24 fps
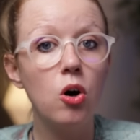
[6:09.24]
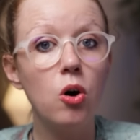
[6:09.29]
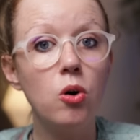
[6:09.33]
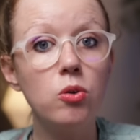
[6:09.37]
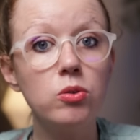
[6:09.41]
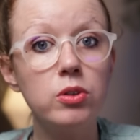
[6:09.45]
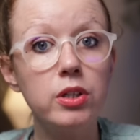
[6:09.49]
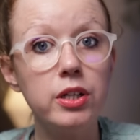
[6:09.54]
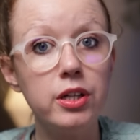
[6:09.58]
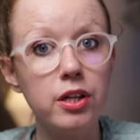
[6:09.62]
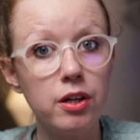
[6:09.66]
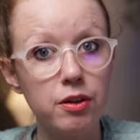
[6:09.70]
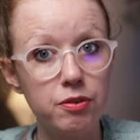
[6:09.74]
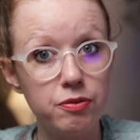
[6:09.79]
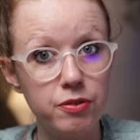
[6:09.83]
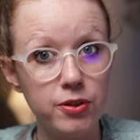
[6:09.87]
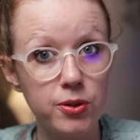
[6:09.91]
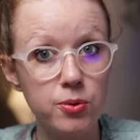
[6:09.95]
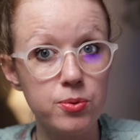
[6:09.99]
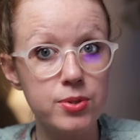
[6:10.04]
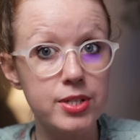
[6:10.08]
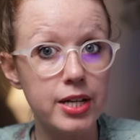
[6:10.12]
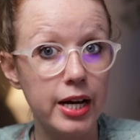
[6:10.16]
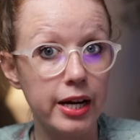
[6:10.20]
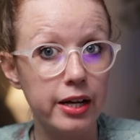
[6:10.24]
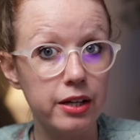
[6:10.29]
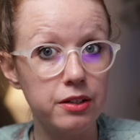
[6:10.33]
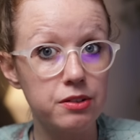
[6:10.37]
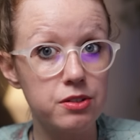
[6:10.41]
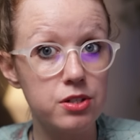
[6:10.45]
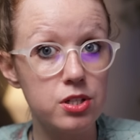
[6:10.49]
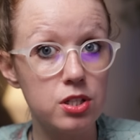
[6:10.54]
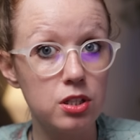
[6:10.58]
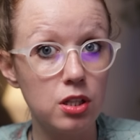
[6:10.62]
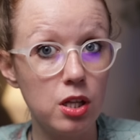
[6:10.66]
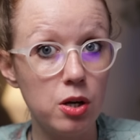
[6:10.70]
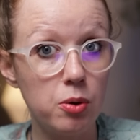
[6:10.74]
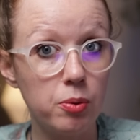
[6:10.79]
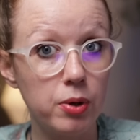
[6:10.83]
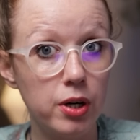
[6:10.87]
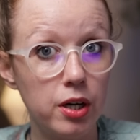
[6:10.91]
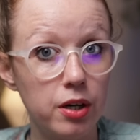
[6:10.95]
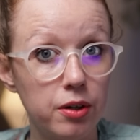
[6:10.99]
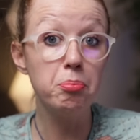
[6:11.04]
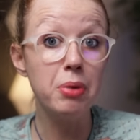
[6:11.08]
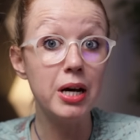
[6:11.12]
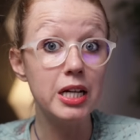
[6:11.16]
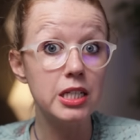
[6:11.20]
only a few seconds
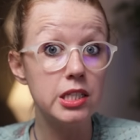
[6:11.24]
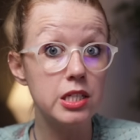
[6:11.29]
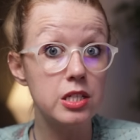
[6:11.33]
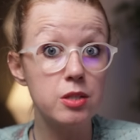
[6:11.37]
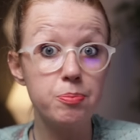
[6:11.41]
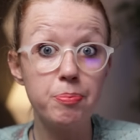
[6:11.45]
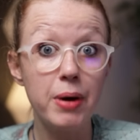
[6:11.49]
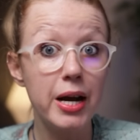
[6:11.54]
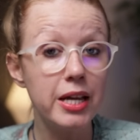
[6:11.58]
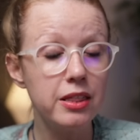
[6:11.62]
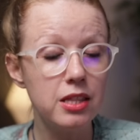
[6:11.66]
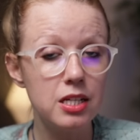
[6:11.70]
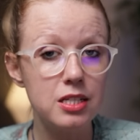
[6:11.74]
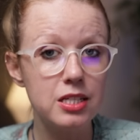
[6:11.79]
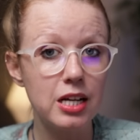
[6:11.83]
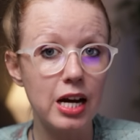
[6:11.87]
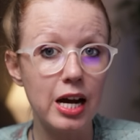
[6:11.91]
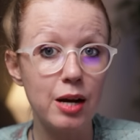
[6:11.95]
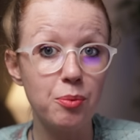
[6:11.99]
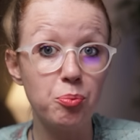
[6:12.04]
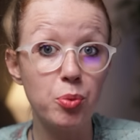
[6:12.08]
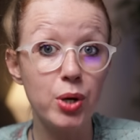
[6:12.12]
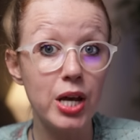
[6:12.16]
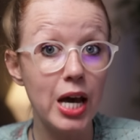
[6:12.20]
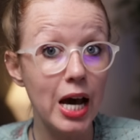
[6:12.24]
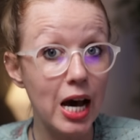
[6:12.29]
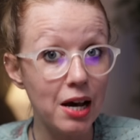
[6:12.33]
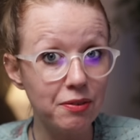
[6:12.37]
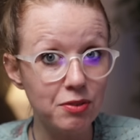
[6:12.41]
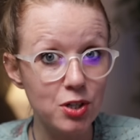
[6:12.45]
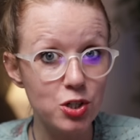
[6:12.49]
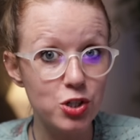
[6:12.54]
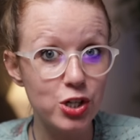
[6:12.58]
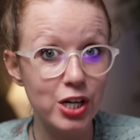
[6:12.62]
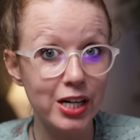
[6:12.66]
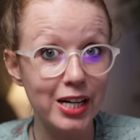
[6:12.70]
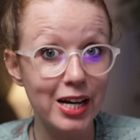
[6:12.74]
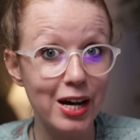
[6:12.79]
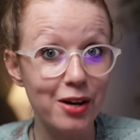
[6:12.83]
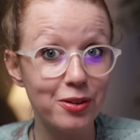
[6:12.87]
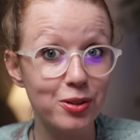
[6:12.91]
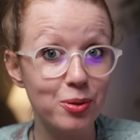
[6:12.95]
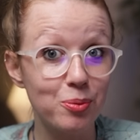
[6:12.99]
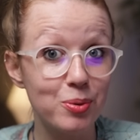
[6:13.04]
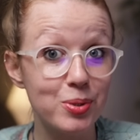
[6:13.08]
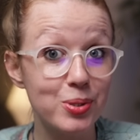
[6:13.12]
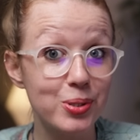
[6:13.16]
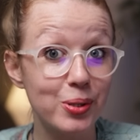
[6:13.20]
slower. But despite the time, we have to check out
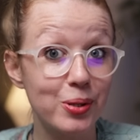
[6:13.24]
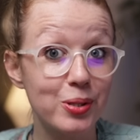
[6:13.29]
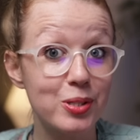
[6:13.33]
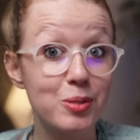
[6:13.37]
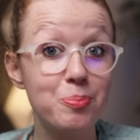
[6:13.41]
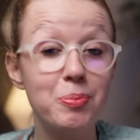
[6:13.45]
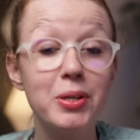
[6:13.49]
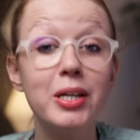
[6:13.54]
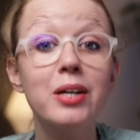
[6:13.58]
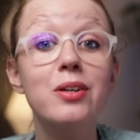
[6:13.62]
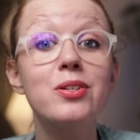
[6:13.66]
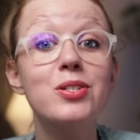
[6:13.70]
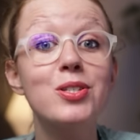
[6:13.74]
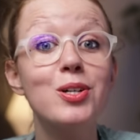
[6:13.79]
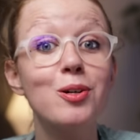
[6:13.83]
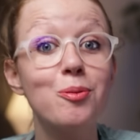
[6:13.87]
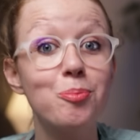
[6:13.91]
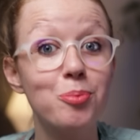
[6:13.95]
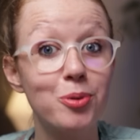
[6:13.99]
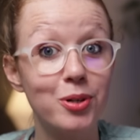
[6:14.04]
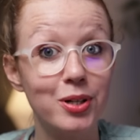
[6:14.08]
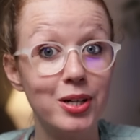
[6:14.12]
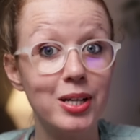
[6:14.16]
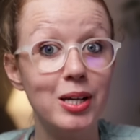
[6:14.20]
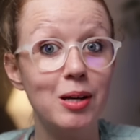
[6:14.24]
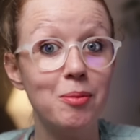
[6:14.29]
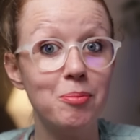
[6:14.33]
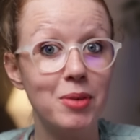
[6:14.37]
the results because they're pretty